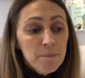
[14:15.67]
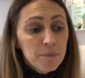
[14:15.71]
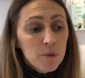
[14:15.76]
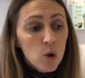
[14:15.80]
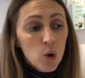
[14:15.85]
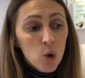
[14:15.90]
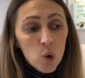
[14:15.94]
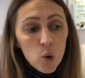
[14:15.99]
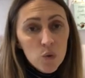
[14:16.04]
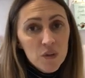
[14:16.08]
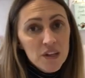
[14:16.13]

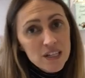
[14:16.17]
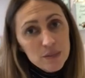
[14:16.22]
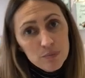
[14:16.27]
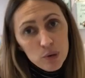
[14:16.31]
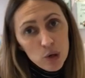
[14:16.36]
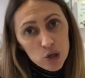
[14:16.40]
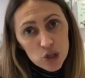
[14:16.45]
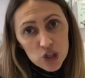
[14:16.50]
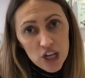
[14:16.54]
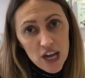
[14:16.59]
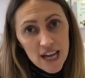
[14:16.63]
All these
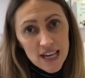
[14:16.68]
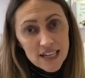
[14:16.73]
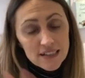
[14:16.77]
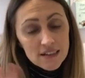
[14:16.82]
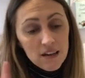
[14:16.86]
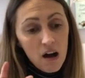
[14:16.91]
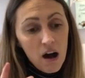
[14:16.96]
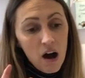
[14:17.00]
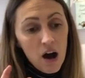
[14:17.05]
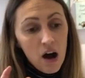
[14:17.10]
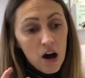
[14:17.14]
projects
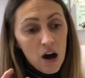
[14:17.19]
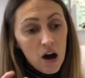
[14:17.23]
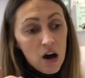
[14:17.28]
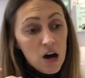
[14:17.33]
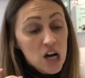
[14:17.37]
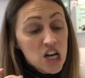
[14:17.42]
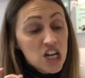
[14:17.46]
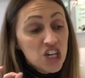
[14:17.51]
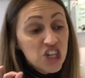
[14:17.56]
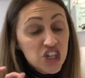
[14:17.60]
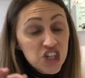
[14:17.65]
are
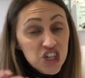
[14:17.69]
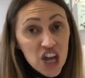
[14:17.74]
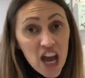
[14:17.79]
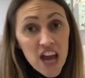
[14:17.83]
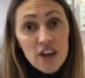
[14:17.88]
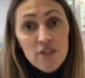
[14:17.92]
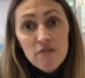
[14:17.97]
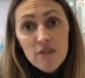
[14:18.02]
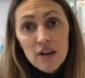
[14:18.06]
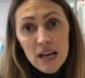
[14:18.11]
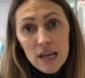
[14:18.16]

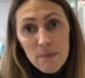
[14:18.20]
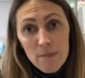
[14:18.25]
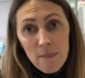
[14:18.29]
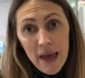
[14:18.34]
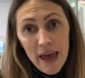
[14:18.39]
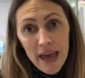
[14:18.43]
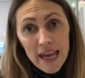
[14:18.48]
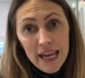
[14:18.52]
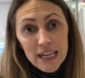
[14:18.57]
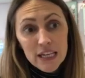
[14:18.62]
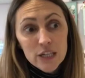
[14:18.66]
generally
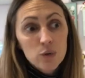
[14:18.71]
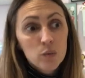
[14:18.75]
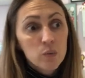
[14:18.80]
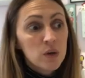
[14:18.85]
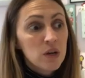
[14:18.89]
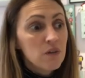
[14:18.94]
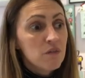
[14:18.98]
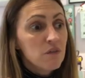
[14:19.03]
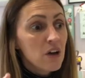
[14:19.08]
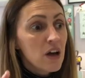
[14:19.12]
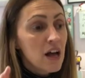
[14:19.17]
made
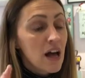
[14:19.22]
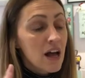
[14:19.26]
with